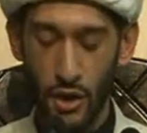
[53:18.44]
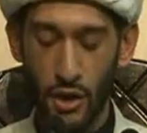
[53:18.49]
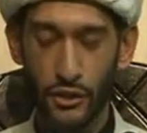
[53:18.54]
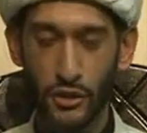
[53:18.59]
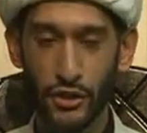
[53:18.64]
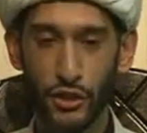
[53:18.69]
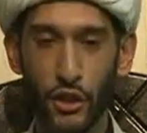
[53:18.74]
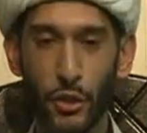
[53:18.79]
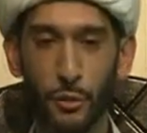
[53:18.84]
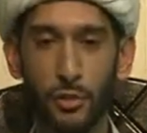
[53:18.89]

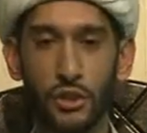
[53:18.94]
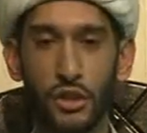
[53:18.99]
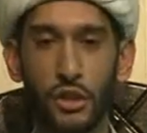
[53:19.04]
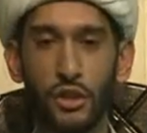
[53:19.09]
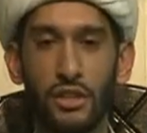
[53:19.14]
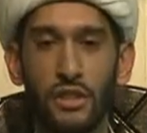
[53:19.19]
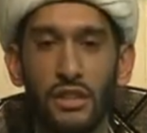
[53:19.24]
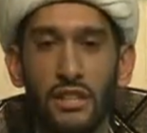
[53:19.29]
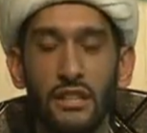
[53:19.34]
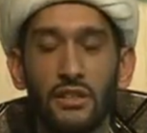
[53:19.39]
grant us the
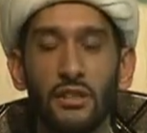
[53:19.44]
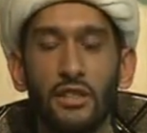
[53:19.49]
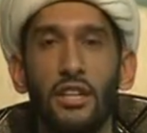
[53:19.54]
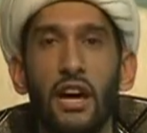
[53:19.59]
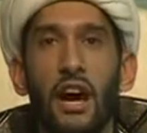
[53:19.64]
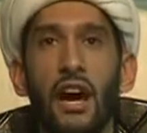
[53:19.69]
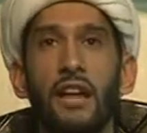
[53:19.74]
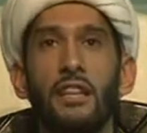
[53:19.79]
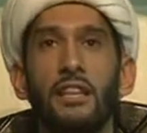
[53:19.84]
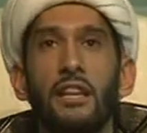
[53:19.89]
opportunity to
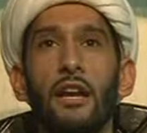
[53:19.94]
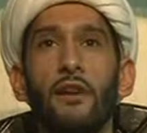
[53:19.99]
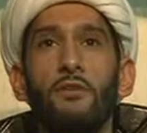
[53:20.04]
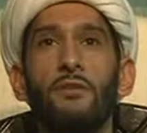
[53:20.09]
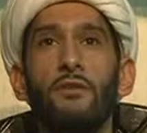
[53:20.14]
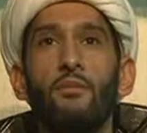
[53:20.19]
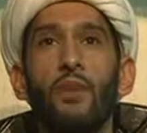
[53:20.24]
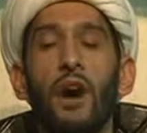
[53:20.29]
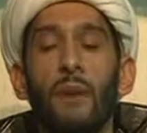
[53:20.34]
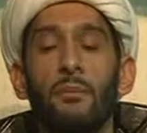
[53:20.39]
die in the
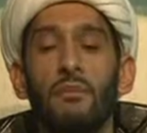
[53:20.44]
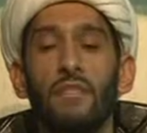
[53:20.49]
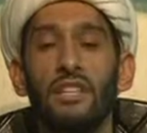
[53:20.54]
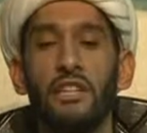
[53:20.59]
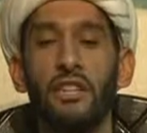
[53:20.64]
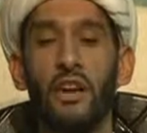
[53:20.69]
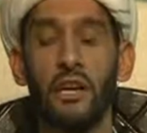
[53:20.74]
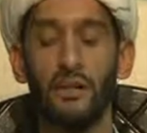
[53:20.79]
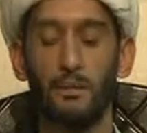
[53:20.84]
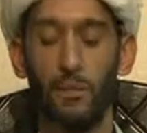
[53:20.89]
love of
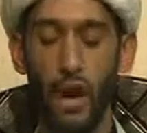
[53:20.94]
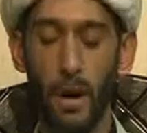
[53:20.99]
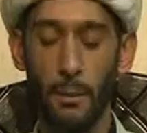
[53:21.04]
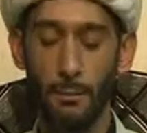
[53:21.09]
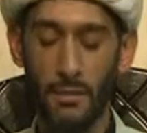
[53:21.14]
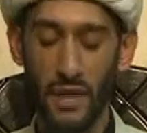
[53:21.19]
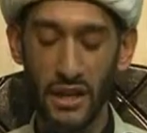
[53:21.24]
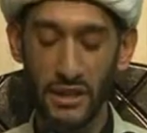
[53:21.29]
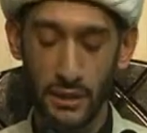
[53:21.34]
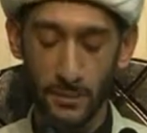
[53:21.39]
Muhammad and Ali
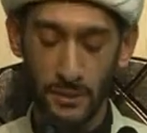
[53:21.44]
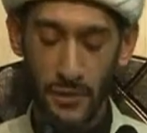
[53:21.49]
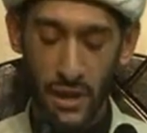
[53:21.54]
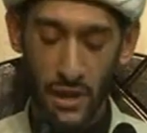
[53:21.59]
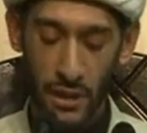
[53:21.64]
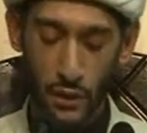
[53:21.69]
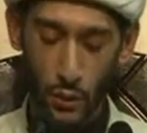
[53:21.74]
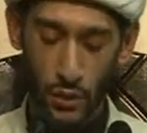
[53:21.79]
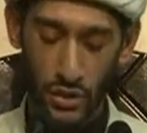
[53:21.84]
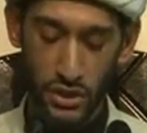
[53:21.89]
Muhammad.
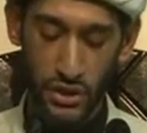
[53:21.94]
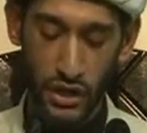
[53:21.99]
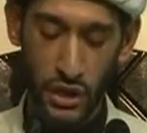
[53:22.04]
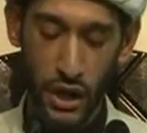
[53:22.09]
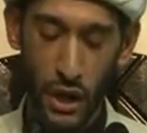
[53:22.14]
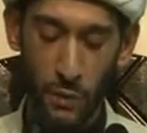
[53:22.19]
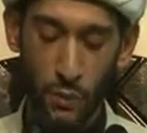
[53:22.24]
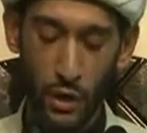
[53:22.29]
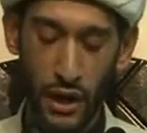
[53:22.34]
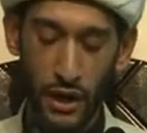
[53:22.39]

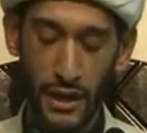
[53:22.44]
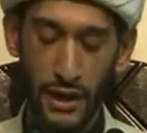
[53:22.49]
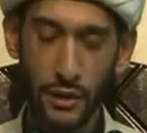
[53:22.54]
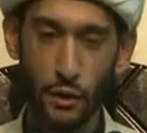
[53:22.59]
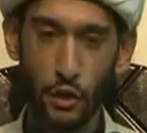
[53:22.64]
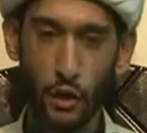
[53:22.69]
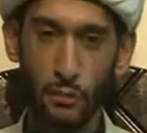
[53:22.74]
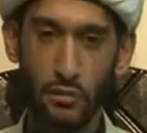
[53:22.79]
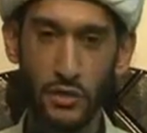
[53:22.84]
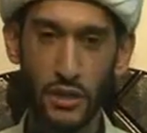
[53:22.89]
Wassalamu
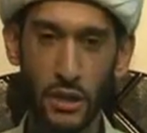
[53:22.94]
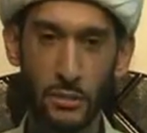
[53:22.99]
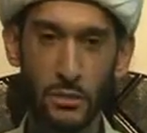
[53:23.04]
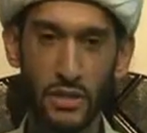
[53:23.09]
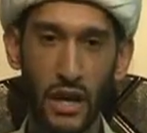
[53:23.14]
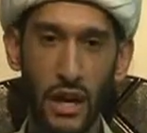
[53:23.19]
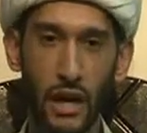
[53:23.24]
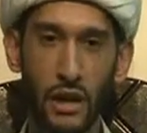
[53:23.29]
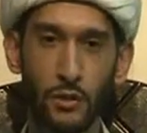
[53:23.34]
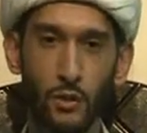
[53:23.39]
alaikum
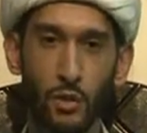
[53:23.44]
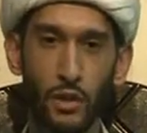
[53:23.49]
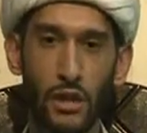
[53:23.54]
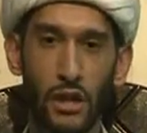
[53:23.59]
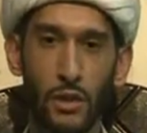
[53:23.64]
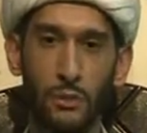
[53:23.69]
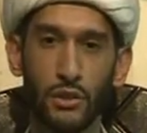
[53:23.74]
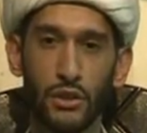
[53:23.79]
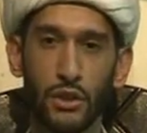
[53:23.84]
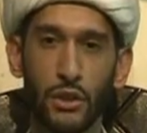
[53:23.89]
jami'an wa
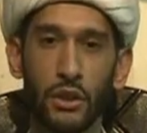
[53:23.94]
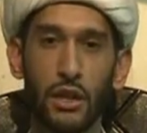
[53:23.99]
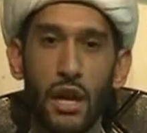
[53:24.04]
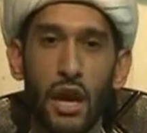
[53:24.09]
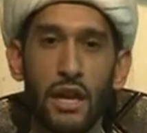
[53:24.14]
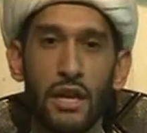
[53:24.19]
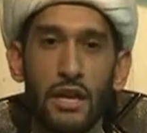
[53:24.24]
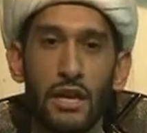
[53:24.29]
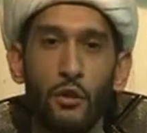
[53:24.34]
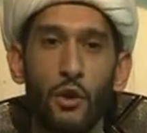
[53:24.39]

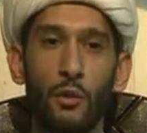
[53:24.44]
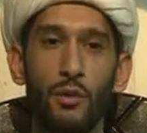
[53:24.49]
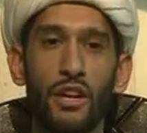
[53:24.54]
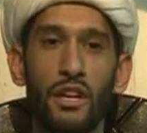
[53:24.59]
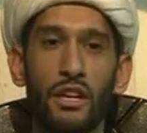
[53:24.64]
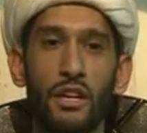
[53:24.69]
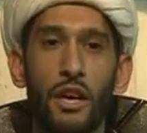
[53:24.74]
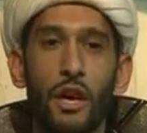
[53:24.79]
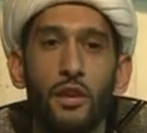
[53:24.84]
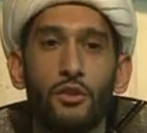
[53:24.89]
rahmatullahi wa
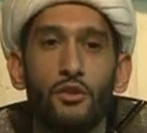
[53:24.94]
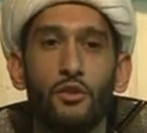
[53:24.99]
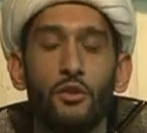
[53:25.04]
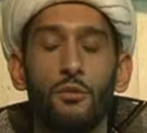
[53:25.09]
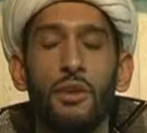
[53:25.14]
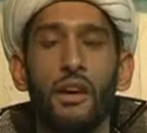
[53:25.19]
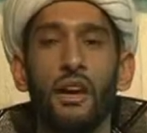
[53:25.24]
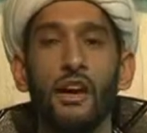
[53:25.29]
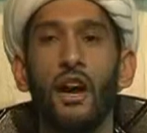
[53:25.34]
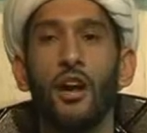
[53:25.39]

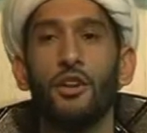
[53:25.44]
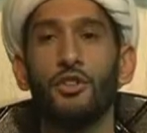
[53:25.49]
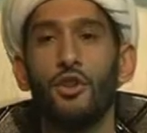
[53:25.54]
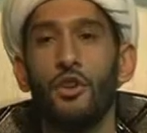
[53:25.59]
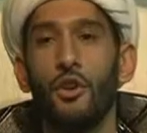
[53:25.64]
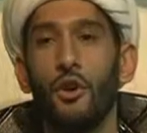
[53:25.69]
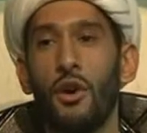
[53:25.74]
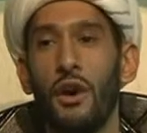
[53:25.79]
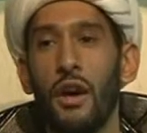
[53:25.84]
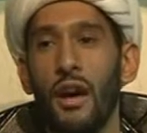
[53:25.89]
barakatuh. May I
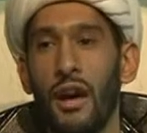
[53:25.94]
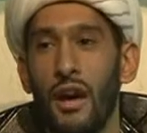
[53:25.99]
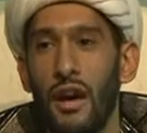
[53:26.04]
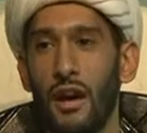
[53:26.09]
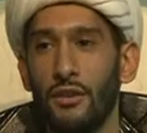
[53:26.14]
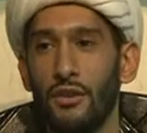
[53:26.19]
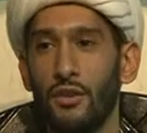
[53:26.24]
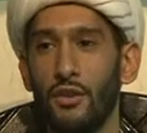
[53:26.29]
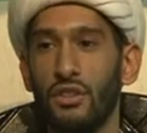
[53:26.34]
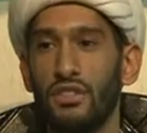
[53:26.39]
ask you
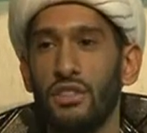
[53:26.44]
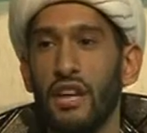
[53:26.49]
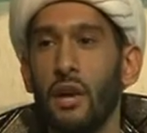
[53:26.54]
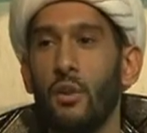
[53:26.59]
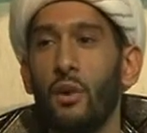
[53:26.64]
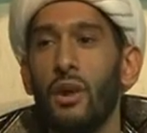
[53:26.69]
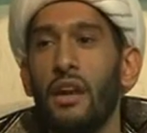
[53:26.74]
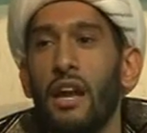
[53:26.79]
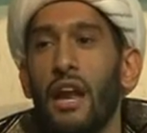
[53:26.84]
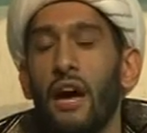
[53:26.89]
to
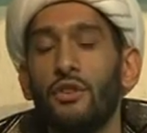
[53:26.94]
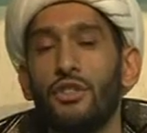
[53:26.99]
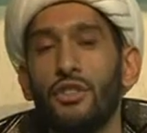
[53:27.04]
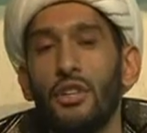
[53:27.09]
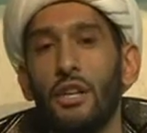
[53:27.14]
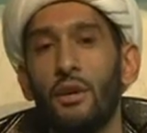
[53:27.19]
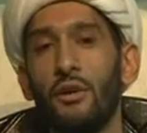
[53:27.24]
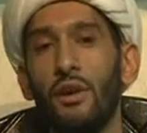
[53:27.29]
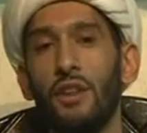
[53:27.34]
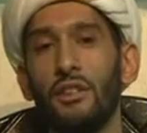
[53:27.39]
recite one loud
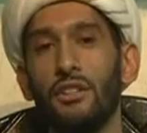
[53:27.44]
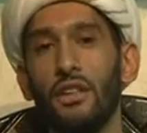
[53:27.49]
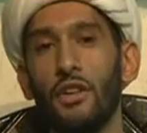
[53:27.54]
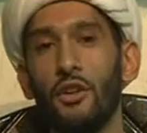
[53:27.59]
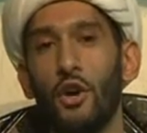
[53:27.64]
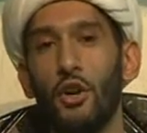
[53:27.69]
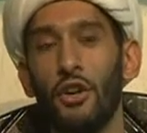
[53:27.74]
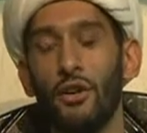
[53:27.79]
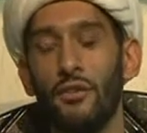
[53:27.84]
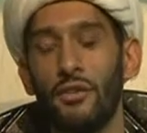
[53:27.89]
salawat
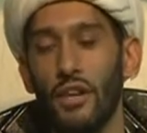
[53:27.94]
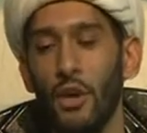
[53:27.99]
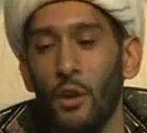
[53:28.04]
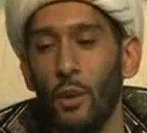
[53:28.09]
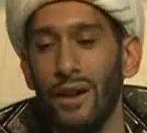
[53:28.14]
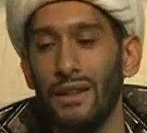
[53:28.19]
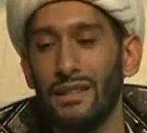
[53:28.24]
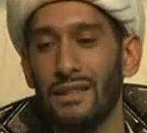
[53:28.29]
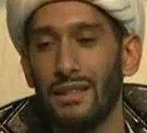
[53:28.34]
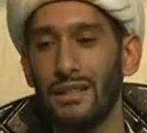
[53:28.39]
in honor of the
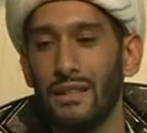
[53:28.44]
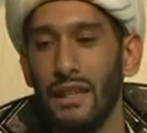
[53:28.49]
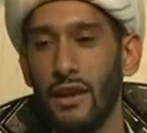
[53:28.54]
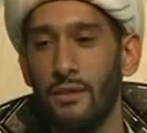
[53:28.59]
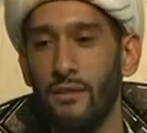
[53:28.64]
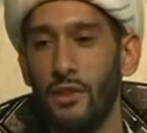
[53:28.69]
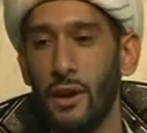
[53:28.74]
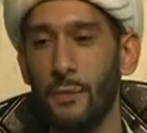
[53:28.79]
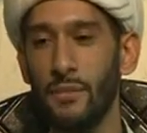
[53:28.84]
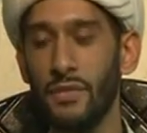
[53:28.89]
awaited
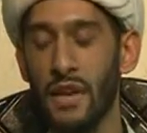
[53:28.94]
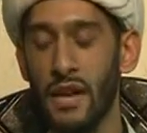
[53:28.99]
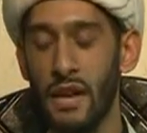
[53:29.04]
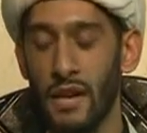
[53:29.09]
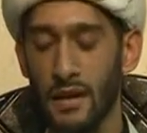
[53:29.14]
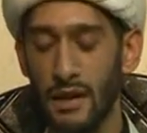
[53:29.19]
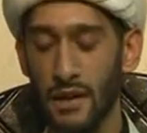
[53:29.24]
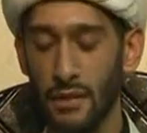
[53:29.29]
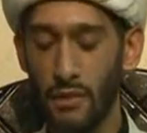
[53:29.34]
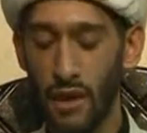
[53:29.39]
Savior,
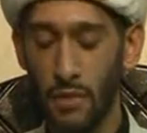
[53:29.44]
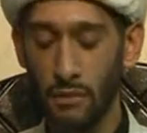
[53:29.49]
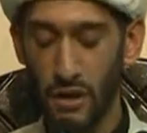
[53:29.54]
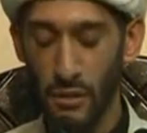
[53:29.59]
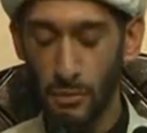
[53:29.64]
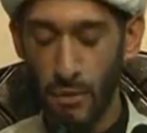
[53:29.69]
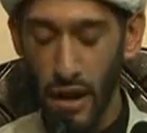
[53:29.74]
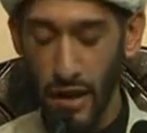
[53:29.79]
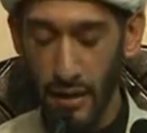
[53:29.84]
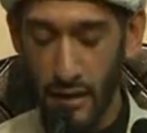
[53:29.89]

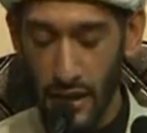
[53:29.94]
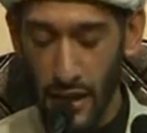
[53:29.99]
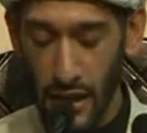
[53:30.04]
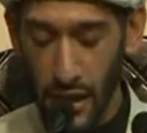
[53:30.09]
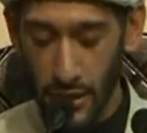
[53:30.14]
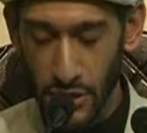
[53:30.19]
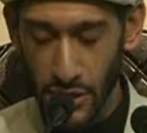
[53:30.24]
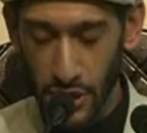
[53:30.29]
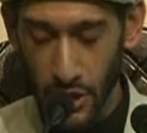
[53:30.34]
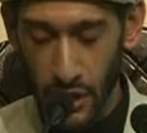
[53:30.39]
Imam
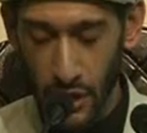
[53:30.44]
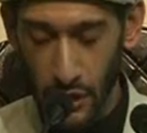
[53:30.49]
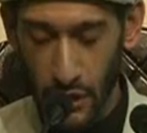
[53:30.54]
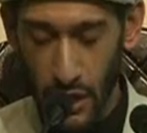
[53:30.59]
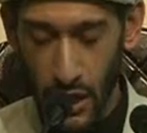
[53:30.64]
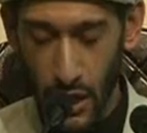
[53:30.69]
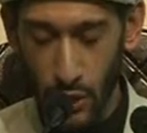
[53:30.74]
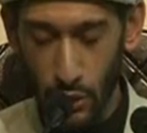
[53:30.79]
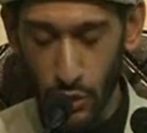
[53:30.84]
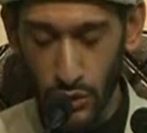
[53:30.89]
al-Mahdi,
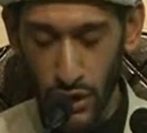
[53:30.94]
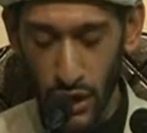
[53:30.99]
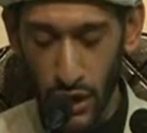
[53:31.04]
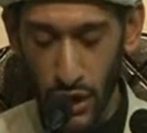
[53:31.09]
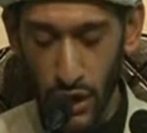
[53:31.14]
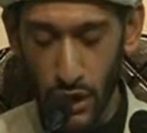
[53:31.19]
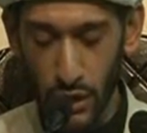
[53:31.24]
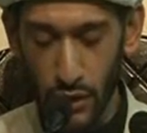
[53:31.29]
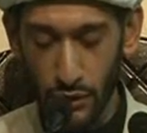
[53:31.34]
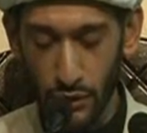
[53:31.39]
ajjalallahu
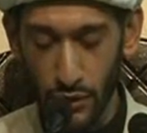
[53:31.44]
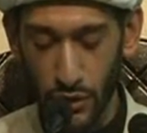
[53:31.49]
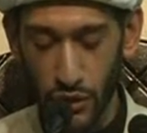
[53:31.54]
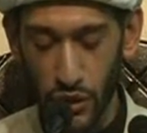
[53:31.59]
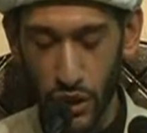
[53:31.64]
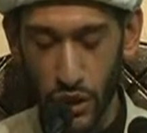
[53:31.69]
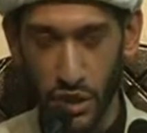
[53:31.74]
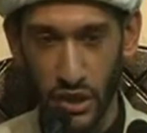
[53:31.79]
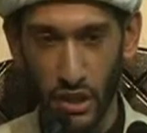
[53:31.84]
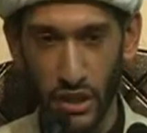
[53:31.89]
ta'ala
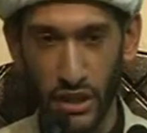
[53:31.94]
faraj